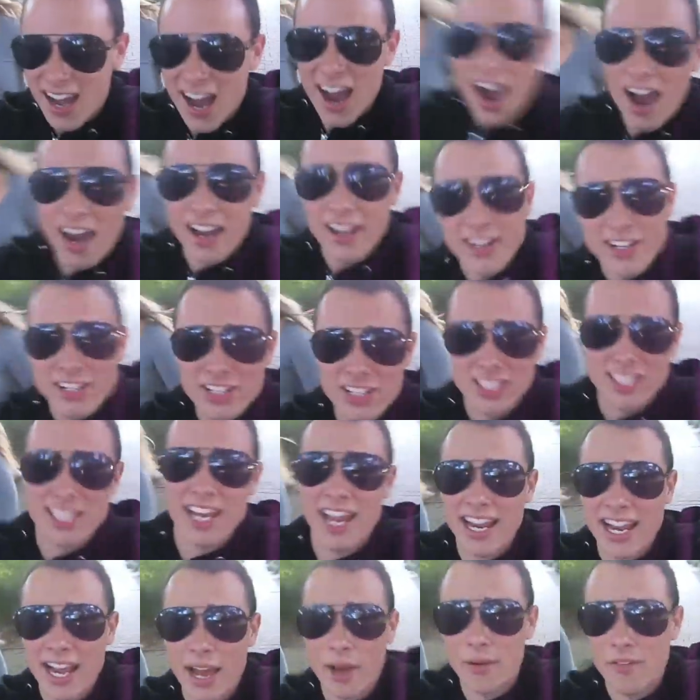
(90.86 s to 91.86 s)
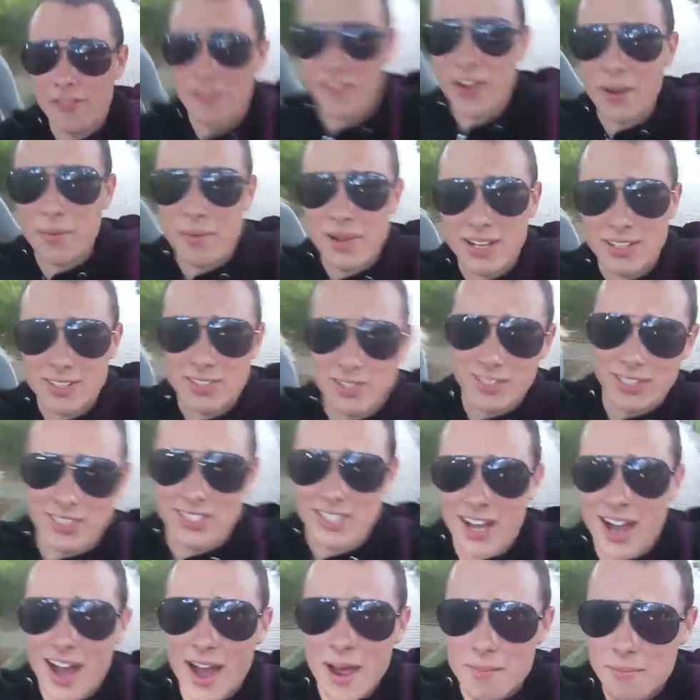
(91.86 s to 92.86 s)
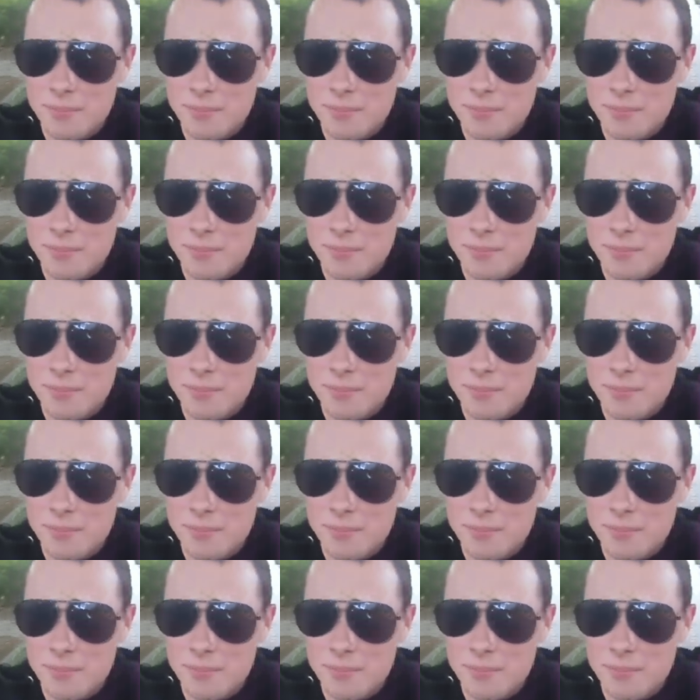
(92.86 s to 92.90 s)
I don't just hang out with females all the time.